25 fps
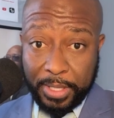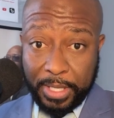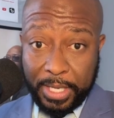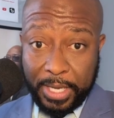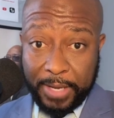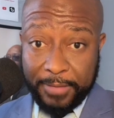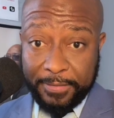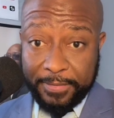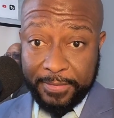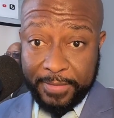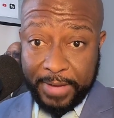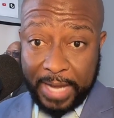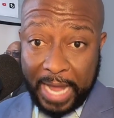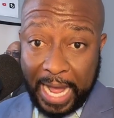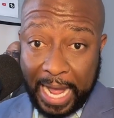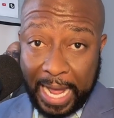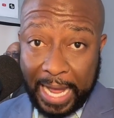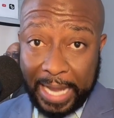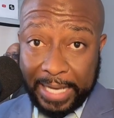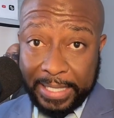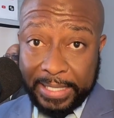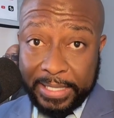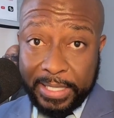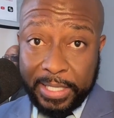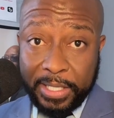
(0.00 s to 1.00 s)
If
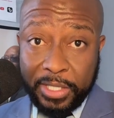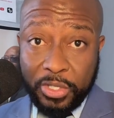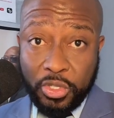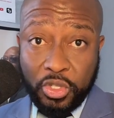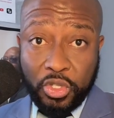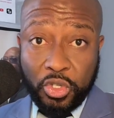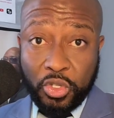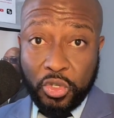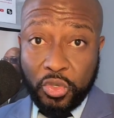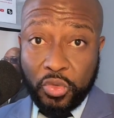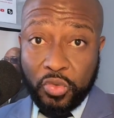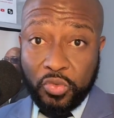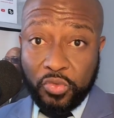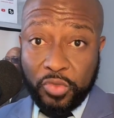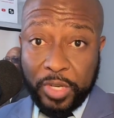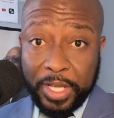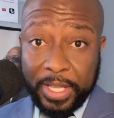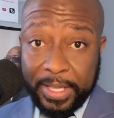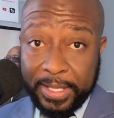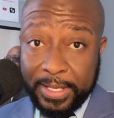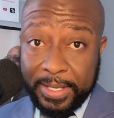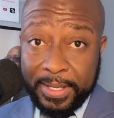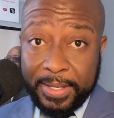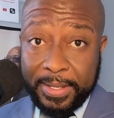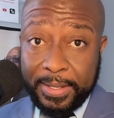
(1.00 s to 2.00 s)
not, to
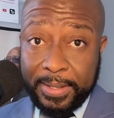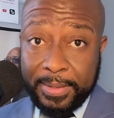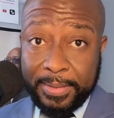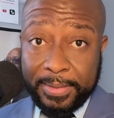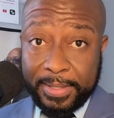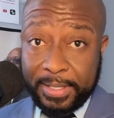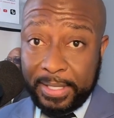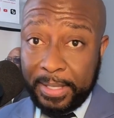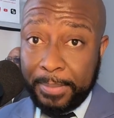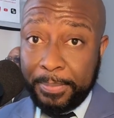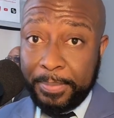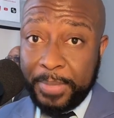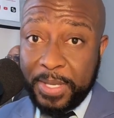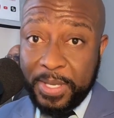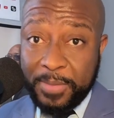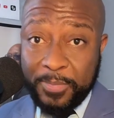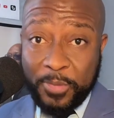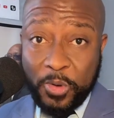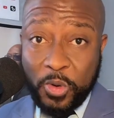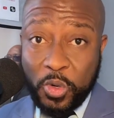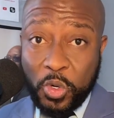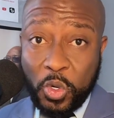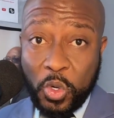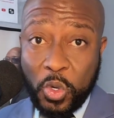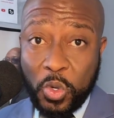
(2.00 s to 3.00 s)
really, some
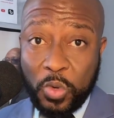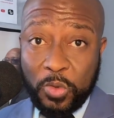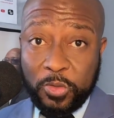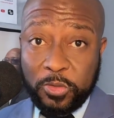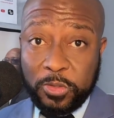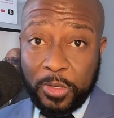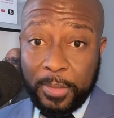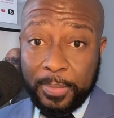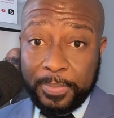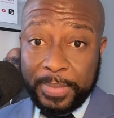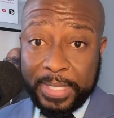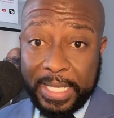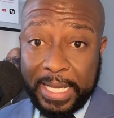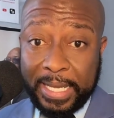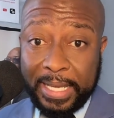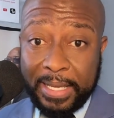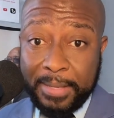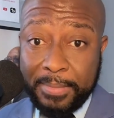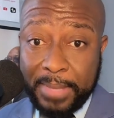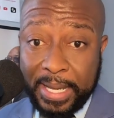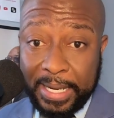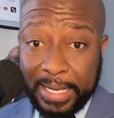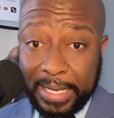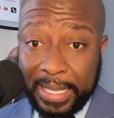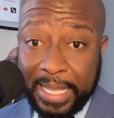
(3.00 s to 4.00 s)
people go from
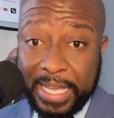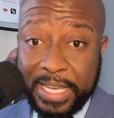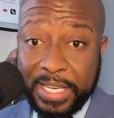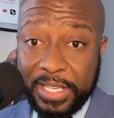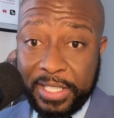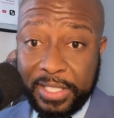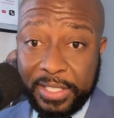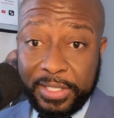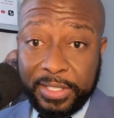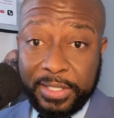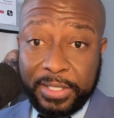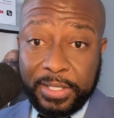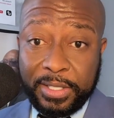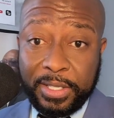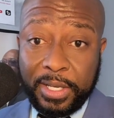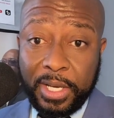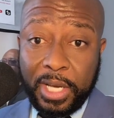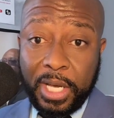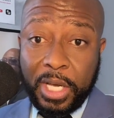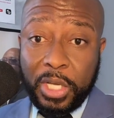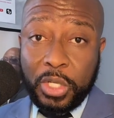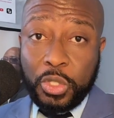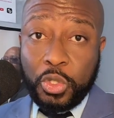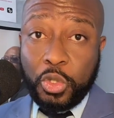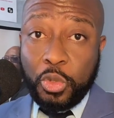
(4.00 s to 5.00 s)
taking medications
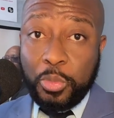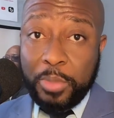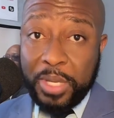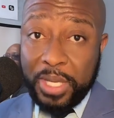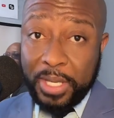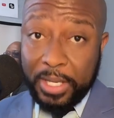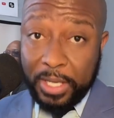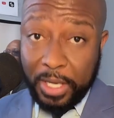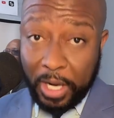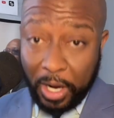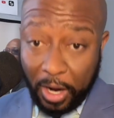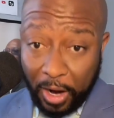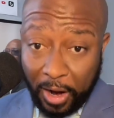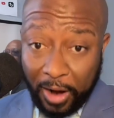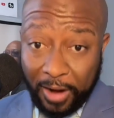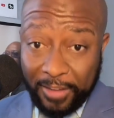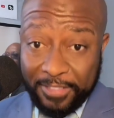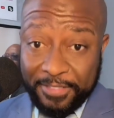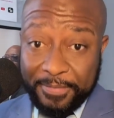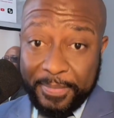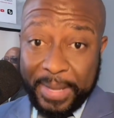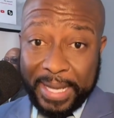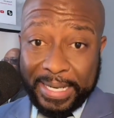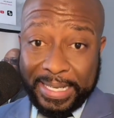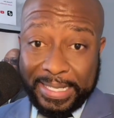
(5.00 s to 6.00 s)
to being
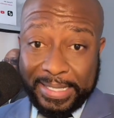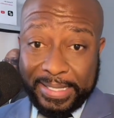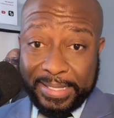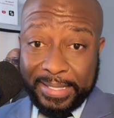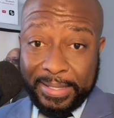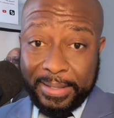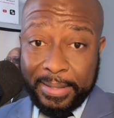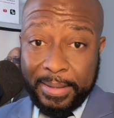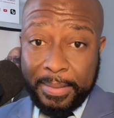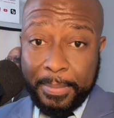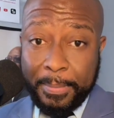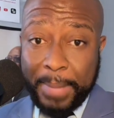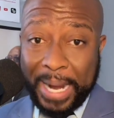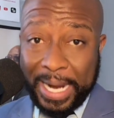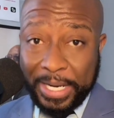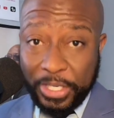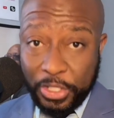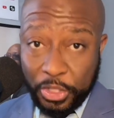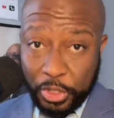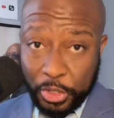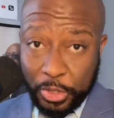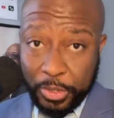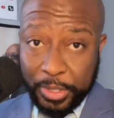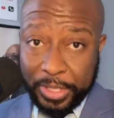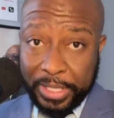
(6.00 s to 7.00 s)
off medicine by
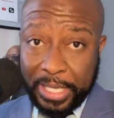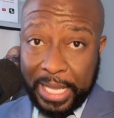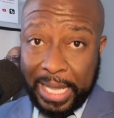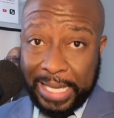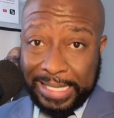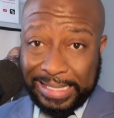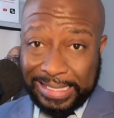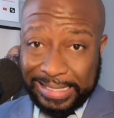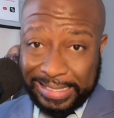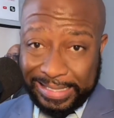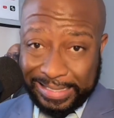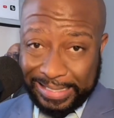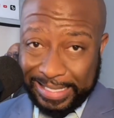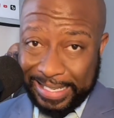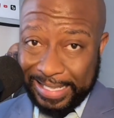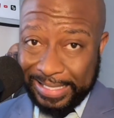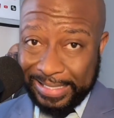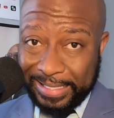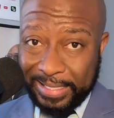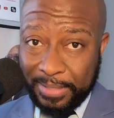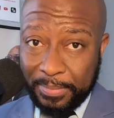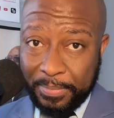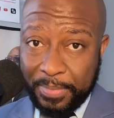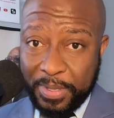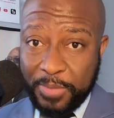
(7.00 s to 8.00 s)
just
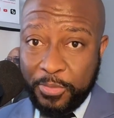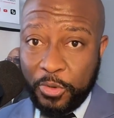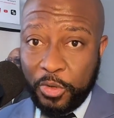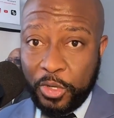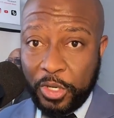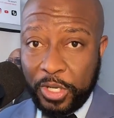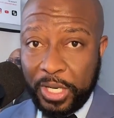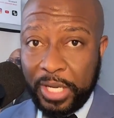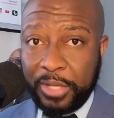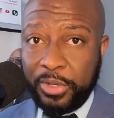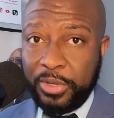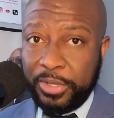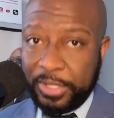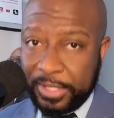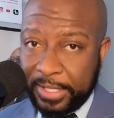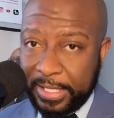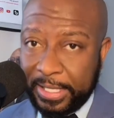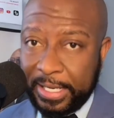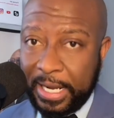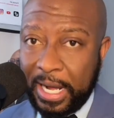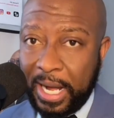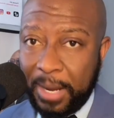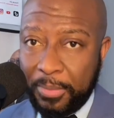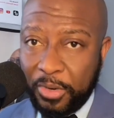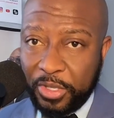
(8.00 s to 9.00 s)
exercising. People don't
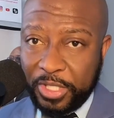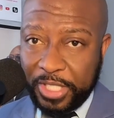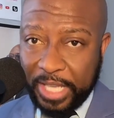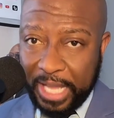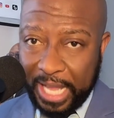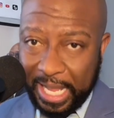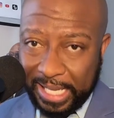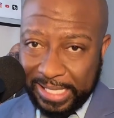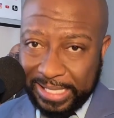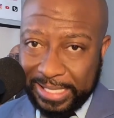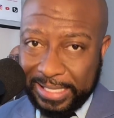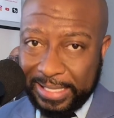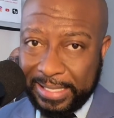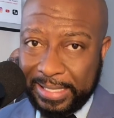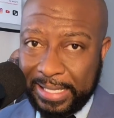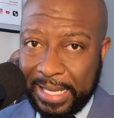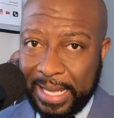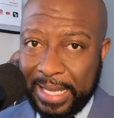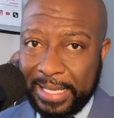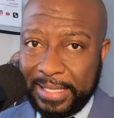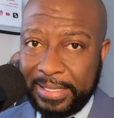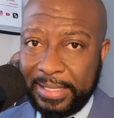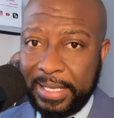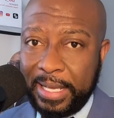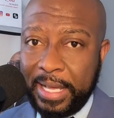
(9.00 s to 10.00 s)
understand how much
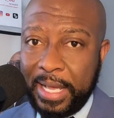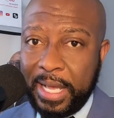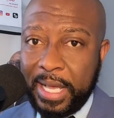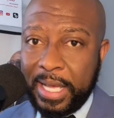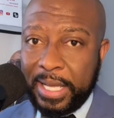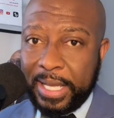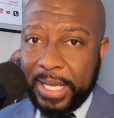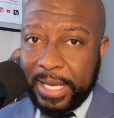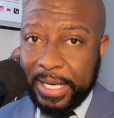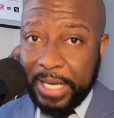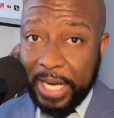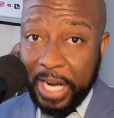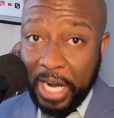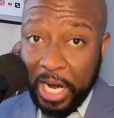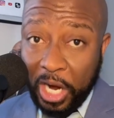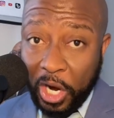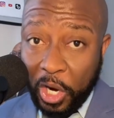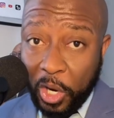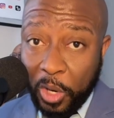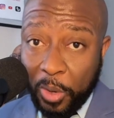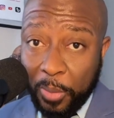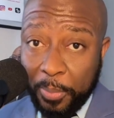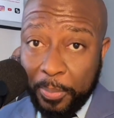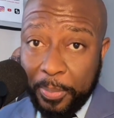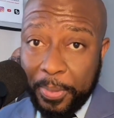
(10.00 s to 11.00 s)
exercise can
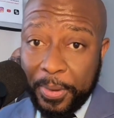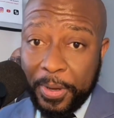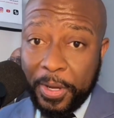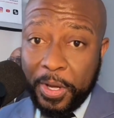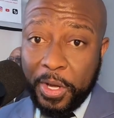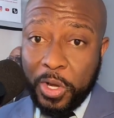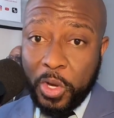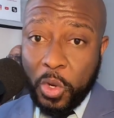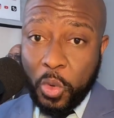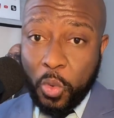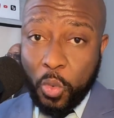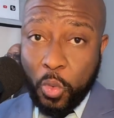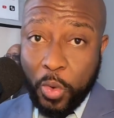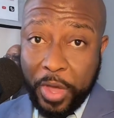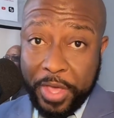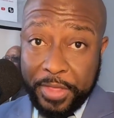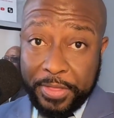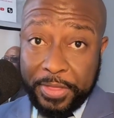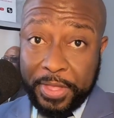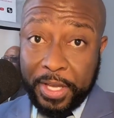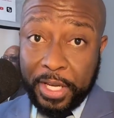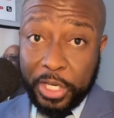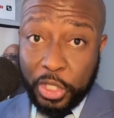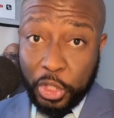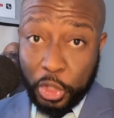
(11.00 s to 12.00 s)
help
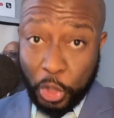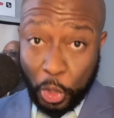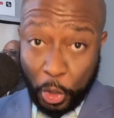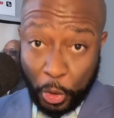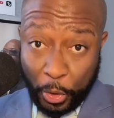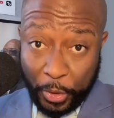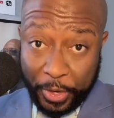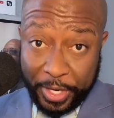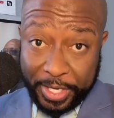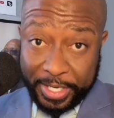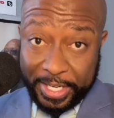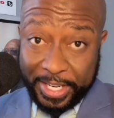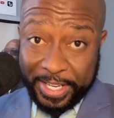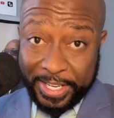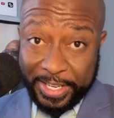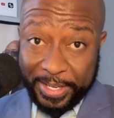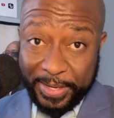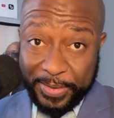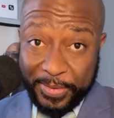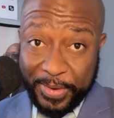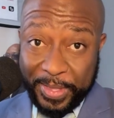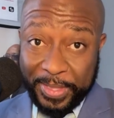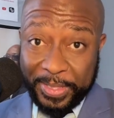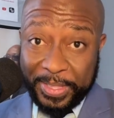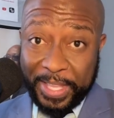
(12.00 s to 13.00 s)
with GERD,
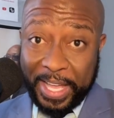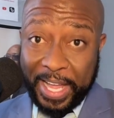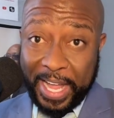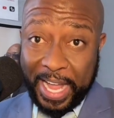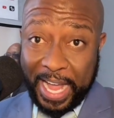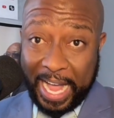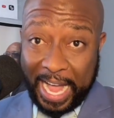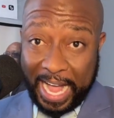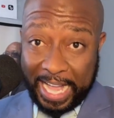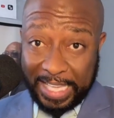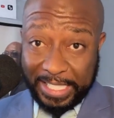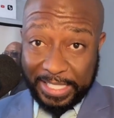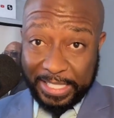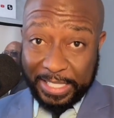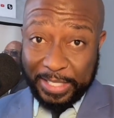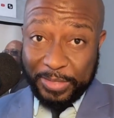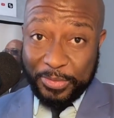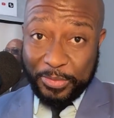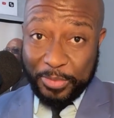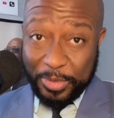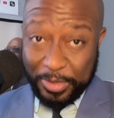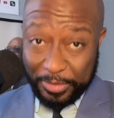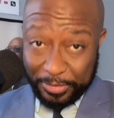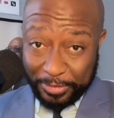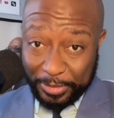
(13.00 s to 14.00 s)
with
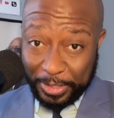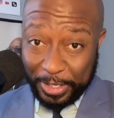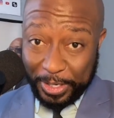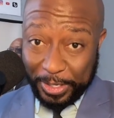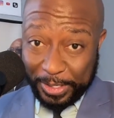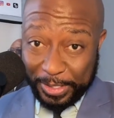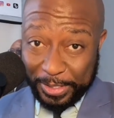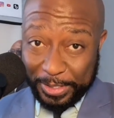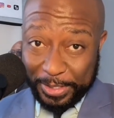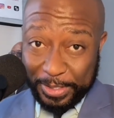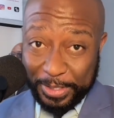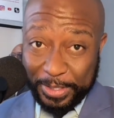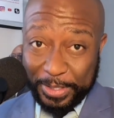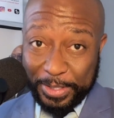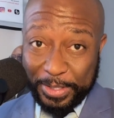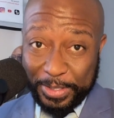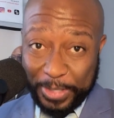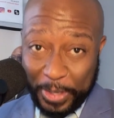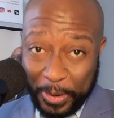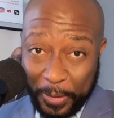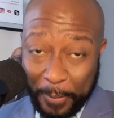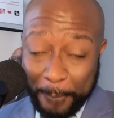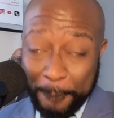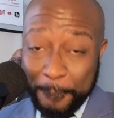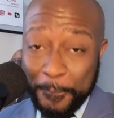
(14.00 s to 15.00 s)
acid reflux.
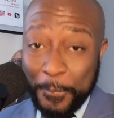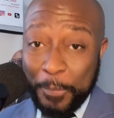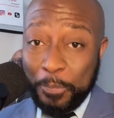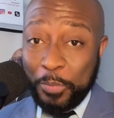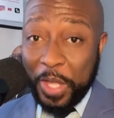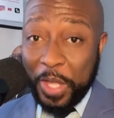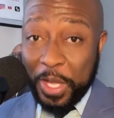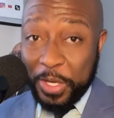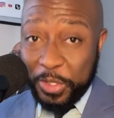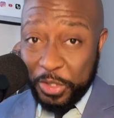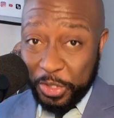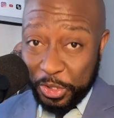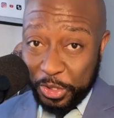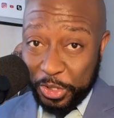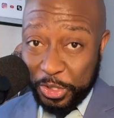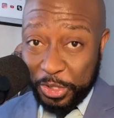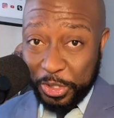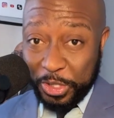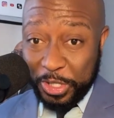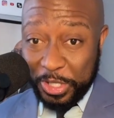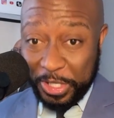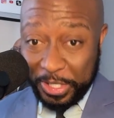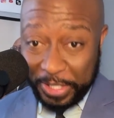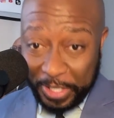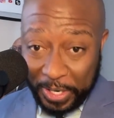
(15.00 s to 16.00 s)
So just
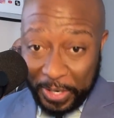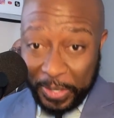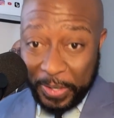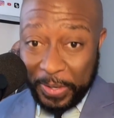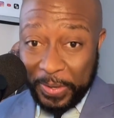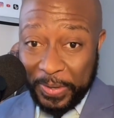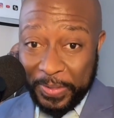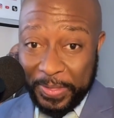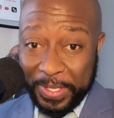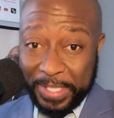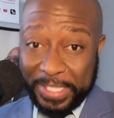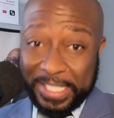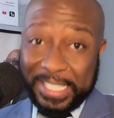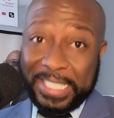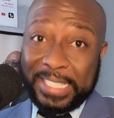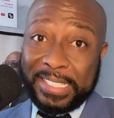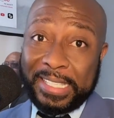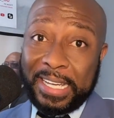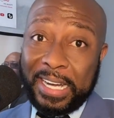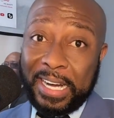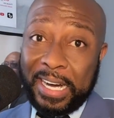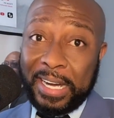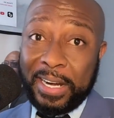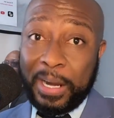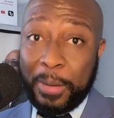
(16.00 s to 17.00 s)
so you know, this
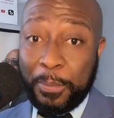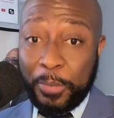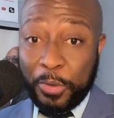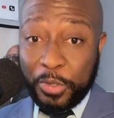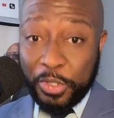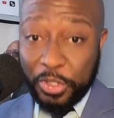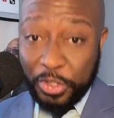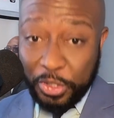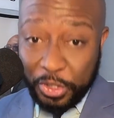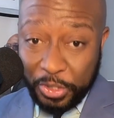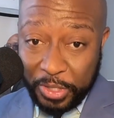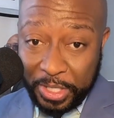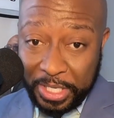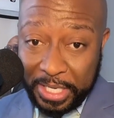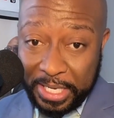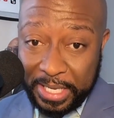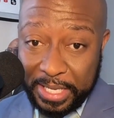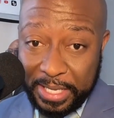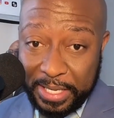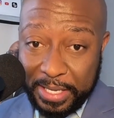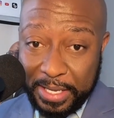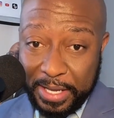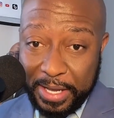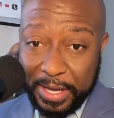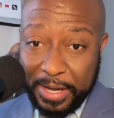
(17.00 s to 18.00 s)
is an
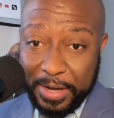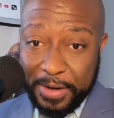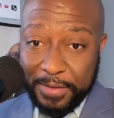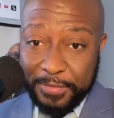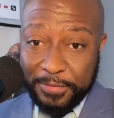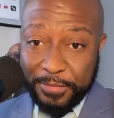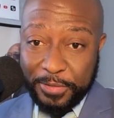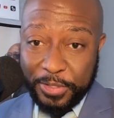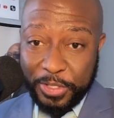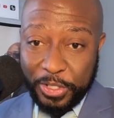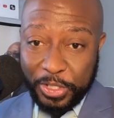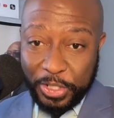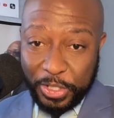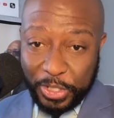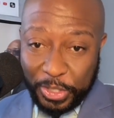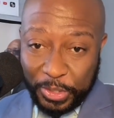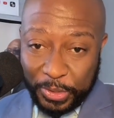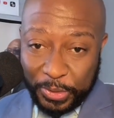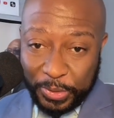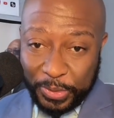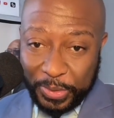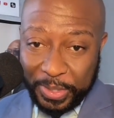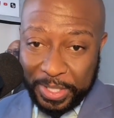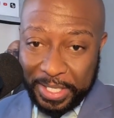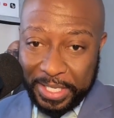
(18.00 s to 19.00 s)
opportunity for
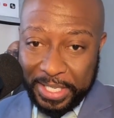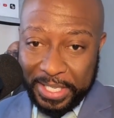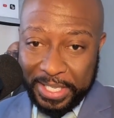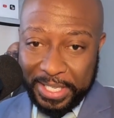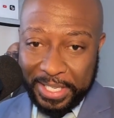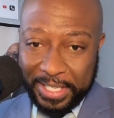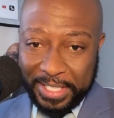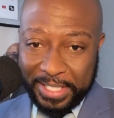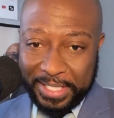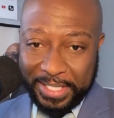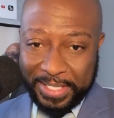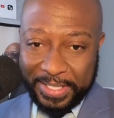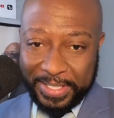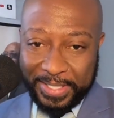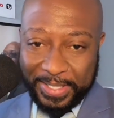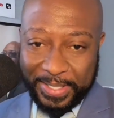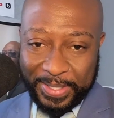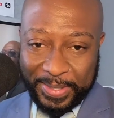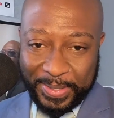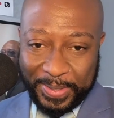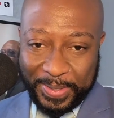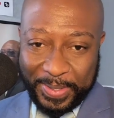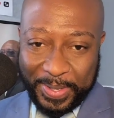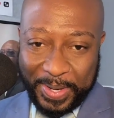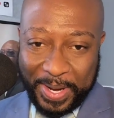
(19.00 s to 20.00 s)
you to
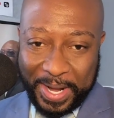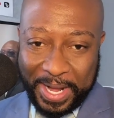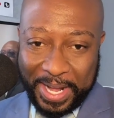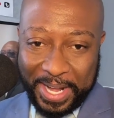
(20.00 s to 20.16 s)
do,